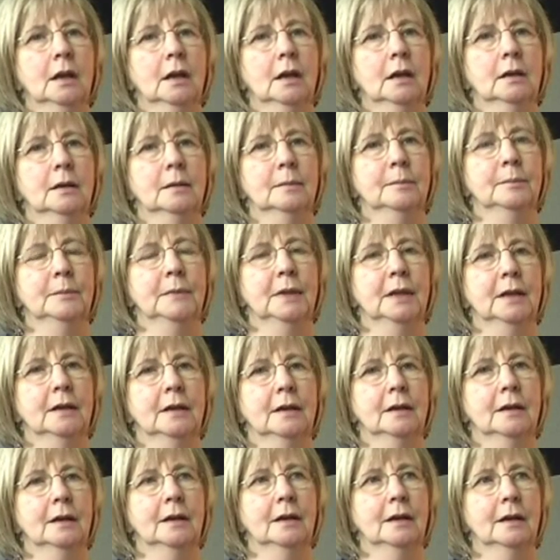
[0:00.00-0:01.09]

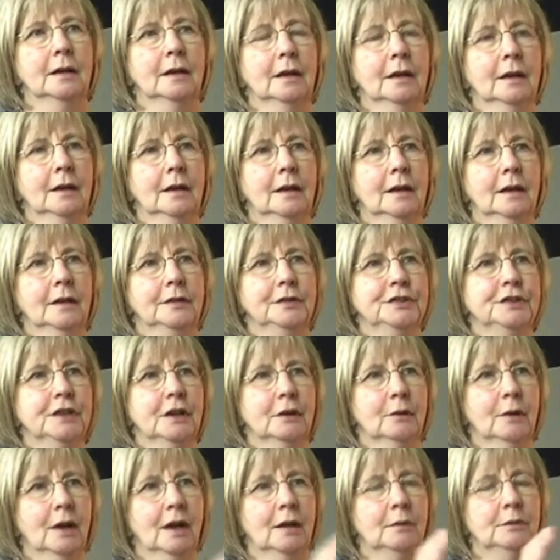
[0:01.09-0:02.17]
And so
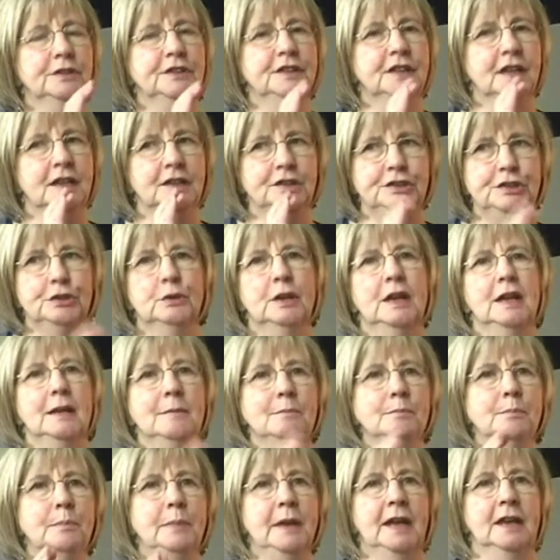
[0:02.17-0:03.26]
I would say do it
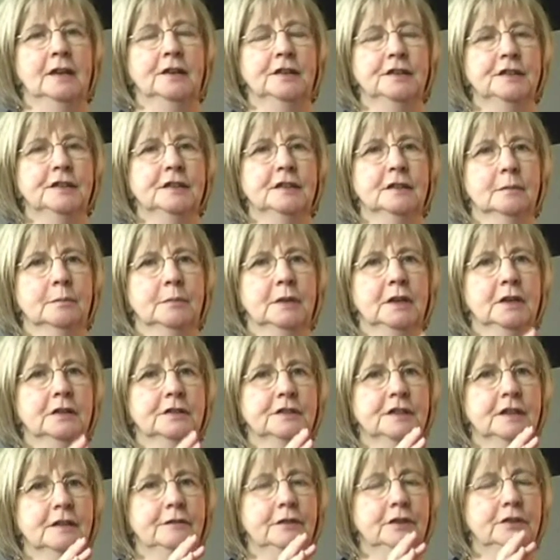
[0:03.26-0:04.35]
in bits,
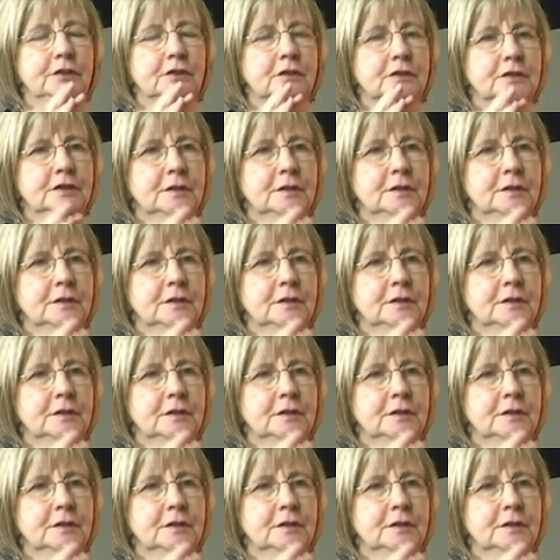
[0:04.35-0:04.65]
because if you do